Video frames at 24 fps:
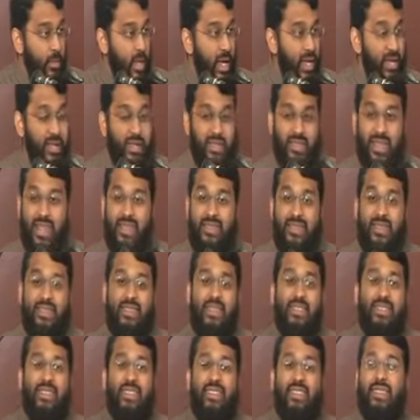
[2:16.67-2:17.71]
And he says this
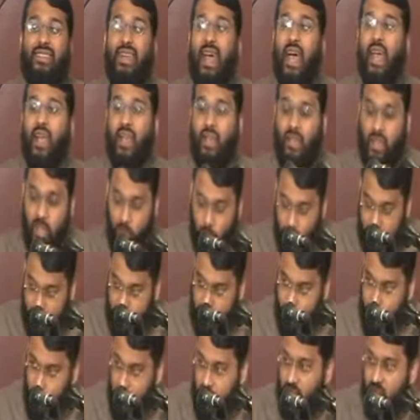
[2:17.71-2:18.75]
is exactly what
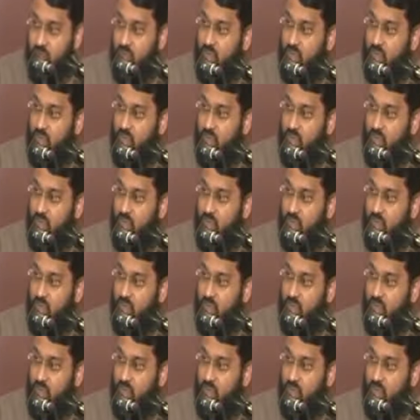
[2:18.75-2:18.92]
the Prophet